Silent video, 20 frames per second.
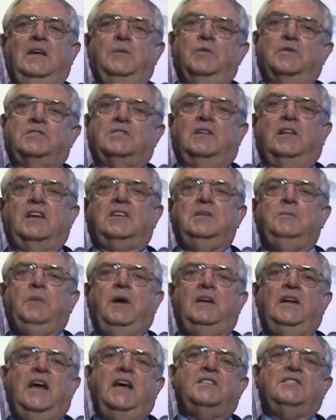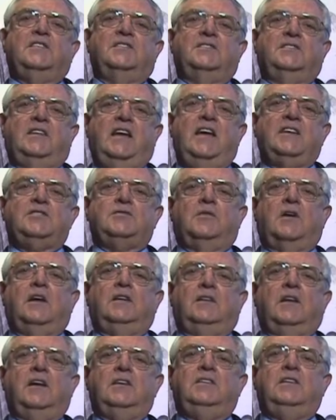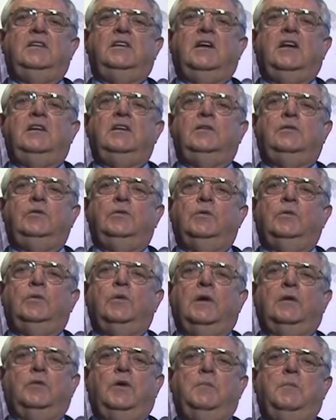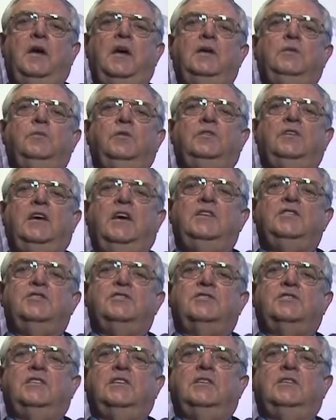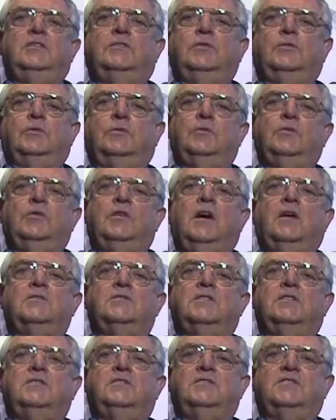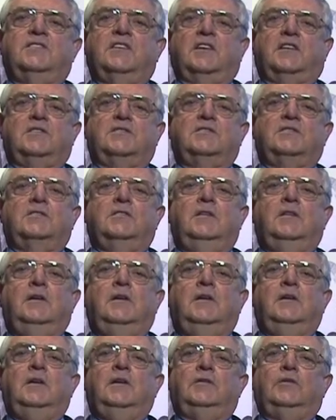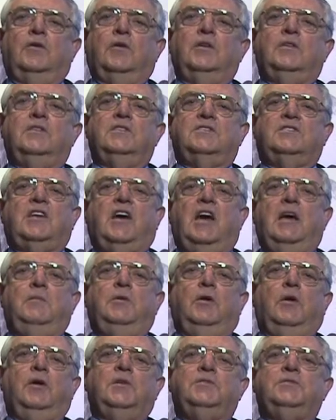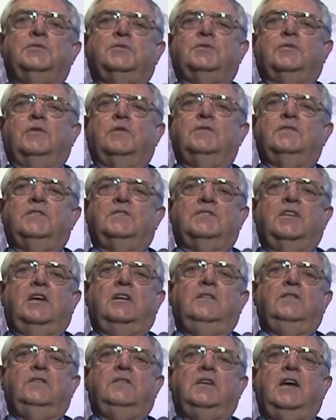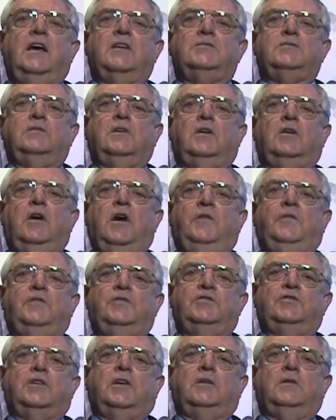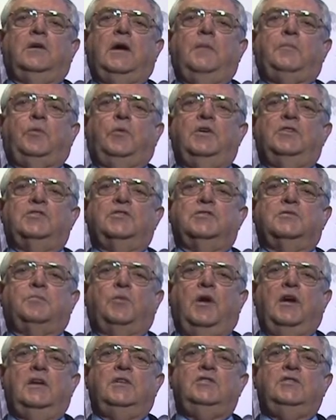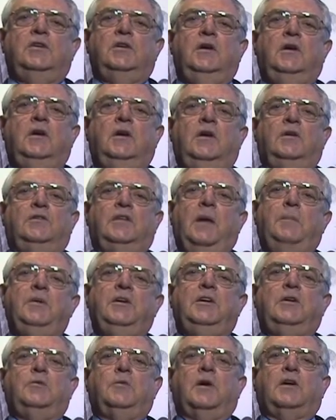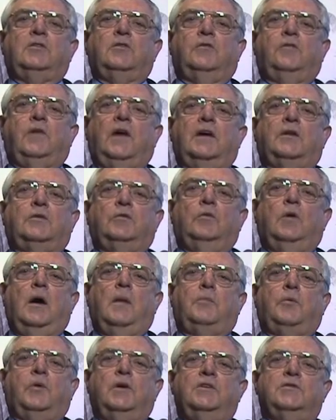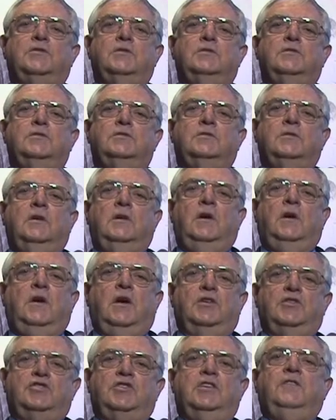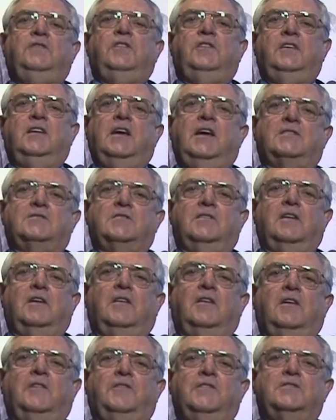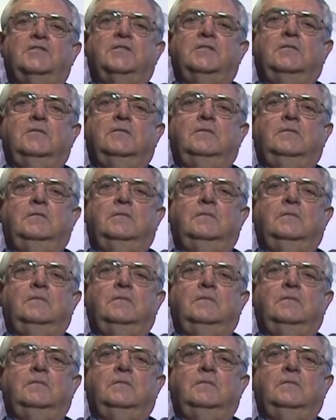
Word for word: He was selected by NASA as an astronaut in 1992 and remained with the agency until 2006. During this time, he also served as head of the Astronaut Office Shuttle Operations Branch, Deputy Director of Flight Crew Operations, and Chief of the Astronaut Office.